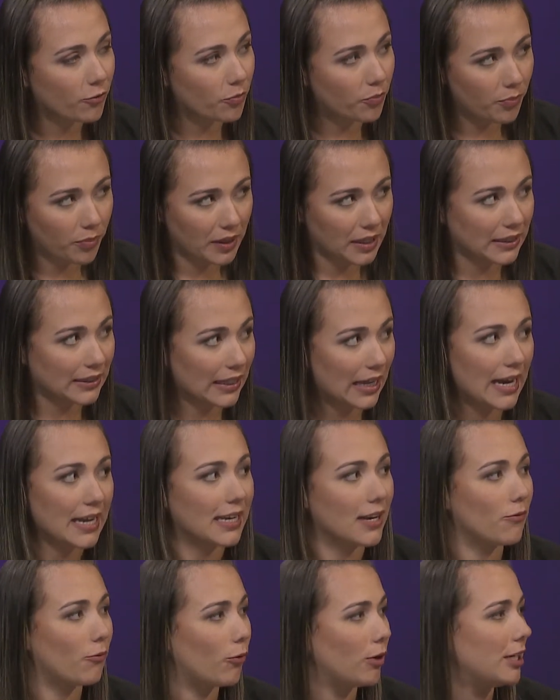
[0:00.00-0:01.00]
be
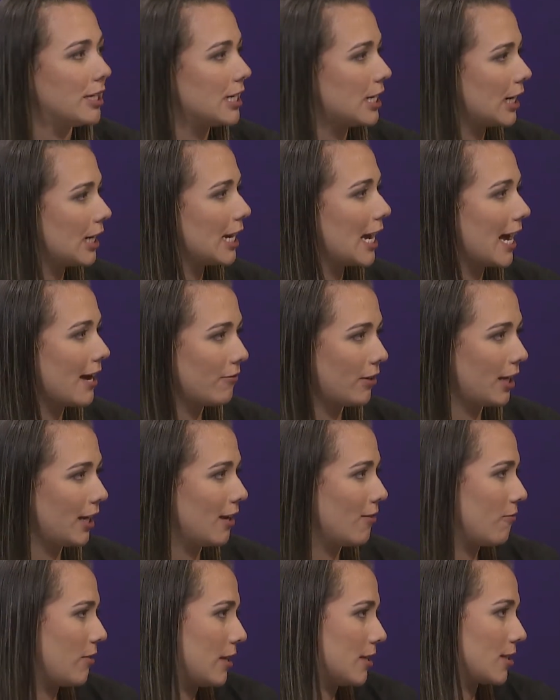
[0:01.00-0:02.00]
like if we didn't have any
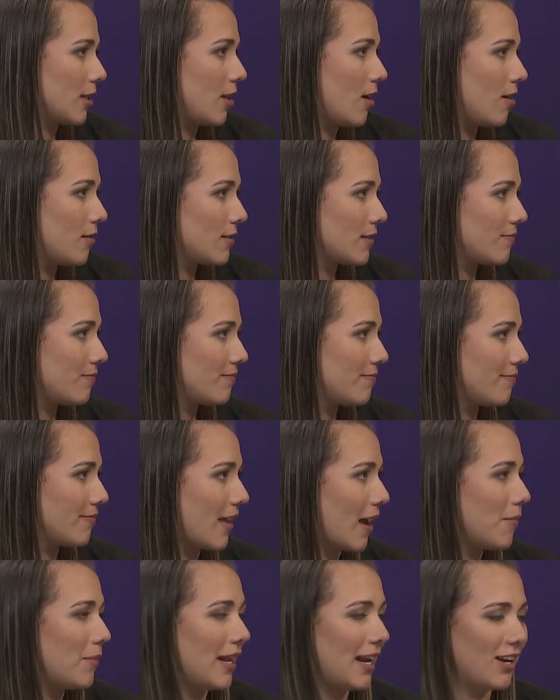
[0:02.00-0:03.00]
of these laws?
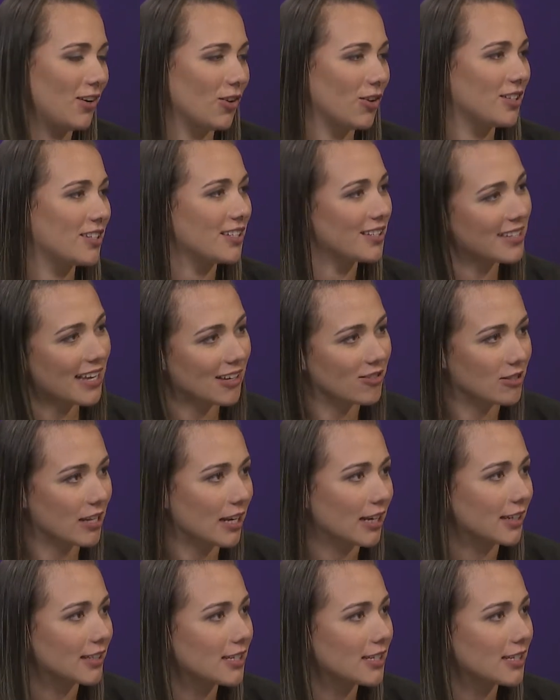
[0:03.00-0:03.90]
I mean, I know this sounds like a